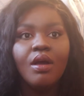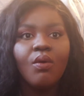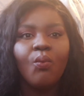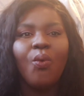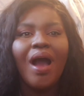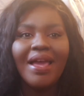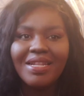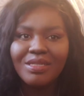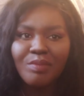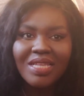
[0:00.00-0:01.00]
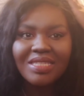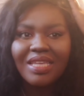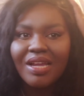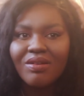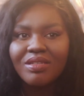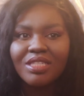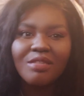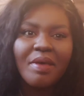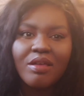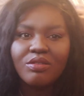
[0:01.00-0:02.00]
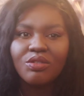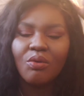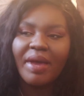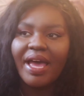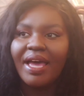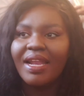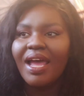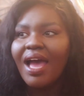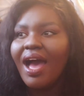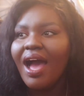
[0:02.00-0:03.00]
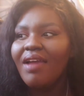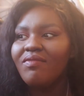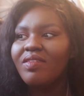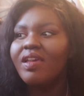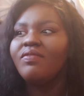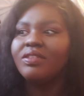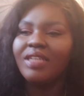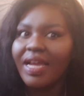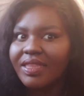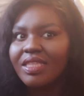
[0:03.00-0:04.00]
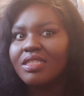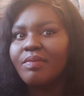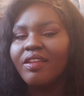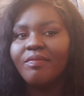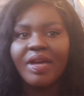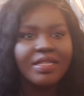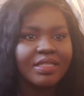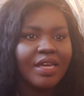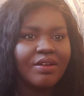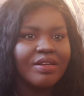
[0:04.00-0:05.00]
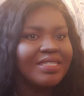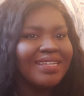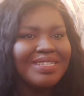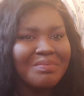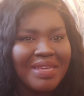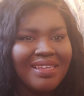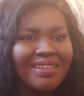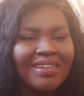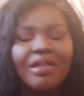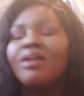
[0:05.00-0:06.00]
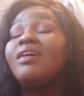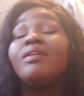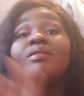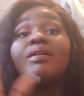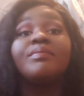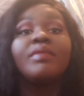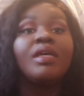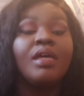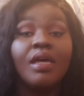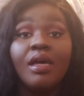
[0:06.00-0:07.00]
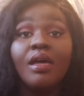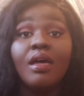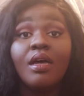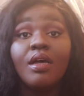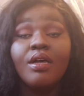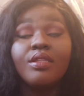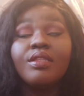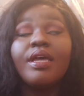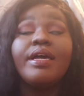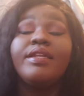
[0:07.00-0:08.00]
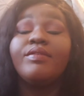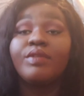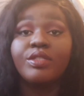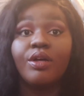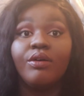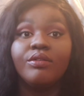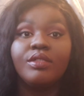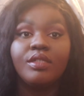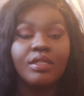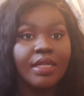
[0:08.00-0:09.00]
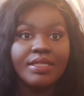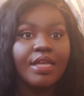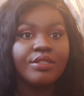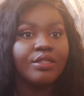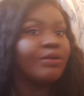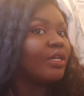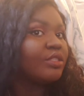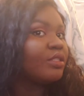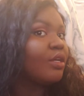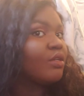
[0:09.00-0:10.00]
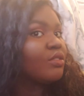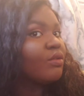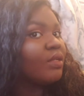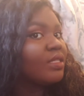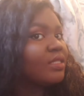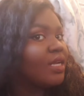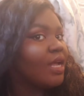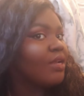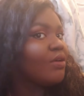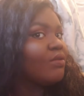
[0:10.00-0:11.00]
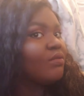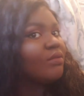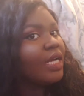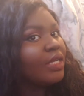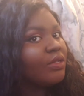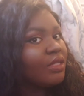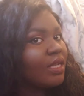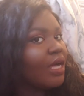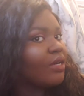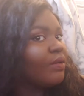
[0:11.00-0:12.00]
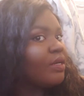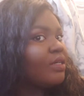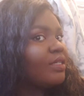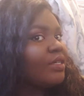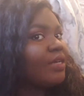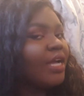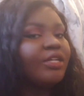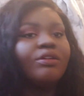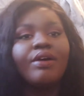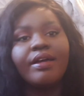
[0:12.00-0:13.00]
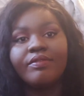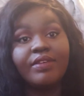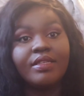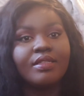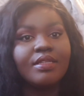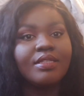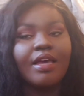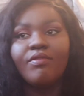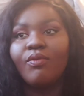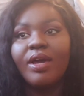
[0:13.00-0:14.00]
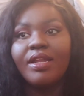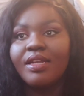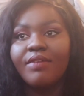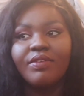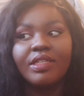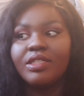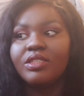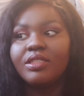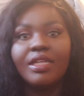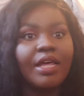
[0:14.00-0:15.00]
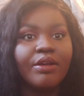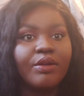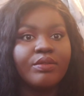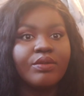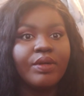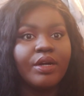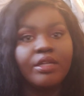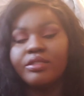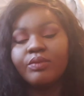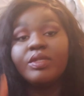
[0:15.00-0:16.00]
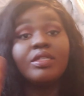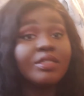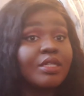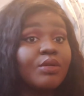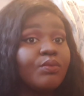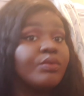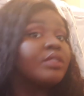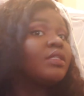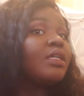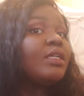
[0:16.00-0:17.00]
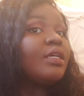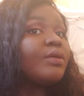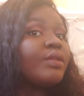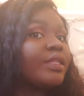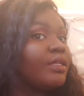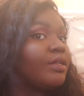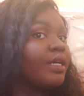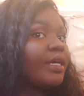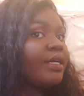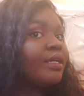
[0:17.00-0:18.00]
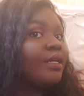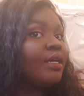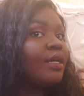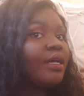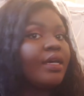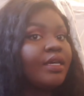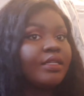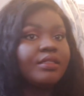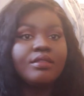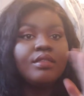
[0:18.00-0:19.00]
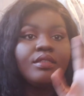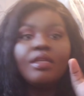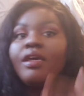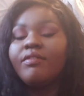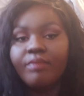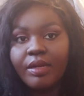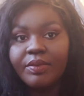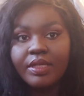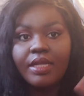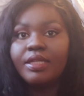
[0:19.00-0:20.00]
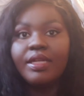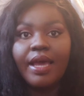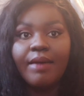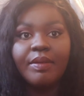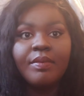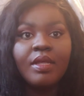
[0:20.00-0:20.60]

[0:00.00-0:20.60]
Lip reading: why does mascara smell so bad? I've never liked the smell of mascara. Is that just me? Anyway, the ending result. Let's answer the question. Also, listen, I know there's a lot going on here. I don't know how to fix this. I've wet it, I've conditioned it, I don't know what's going on. So we're just gonna deal with it, okay? And everybody pretend it didn't happen.